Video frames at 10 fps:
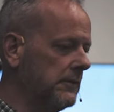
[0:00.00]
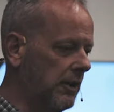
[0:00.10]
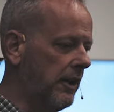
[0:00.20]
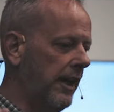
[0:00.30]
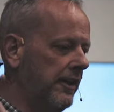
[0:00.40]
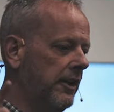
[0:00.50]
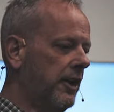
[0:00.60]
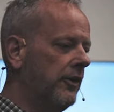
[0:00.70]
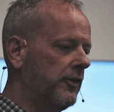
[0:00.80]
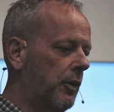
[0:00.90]
All right,
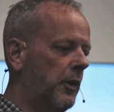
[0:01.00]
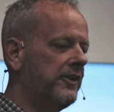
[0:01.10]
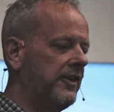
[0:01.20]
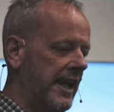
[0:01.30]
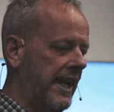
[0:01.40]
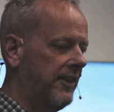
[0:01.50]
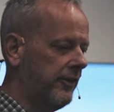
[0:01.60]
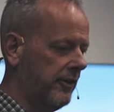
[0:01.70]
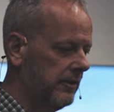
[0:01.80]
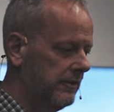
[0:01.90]
so what's the
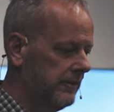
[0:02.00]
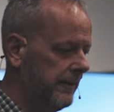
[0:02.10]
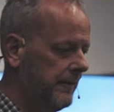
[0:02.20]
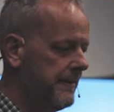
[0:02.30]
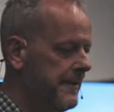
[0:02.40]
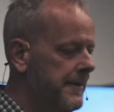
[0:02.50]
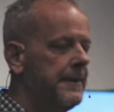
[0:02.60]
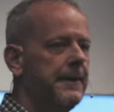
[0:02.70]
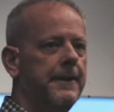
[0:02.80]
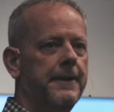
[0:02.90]
answer?
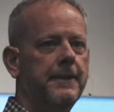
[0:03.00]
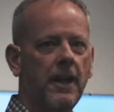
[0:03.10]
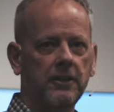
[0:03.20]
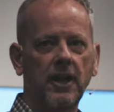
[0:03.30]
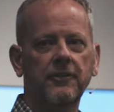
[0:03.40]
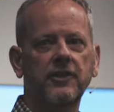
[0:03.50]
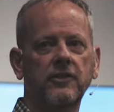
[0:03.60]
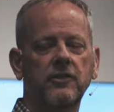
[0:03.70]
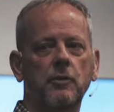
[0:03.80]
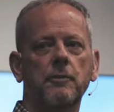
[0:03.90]
God loves us
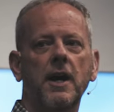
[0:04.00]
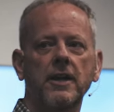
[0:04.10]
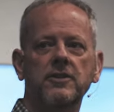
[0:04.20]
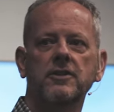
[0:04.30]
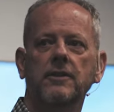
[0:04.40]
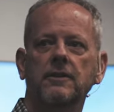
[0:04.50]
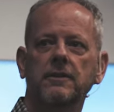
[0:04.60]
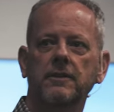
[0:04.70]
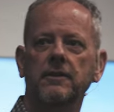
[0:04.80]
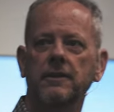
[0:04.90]
so much,
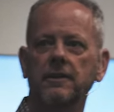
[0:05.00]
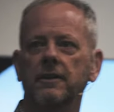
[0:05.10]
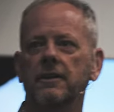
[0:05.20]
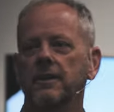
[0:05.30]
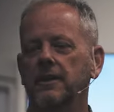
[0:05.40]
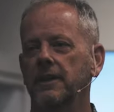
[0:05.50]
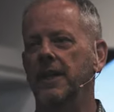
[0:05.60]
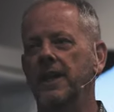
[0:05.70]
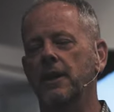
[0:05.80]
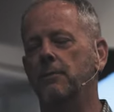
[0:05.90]

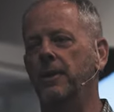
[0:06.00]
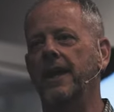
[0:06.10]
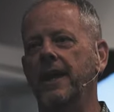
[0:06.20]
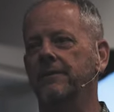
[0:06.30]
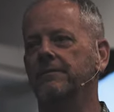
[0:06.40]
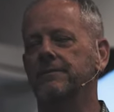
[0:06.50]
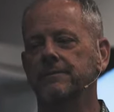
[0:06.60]
and He had a plan.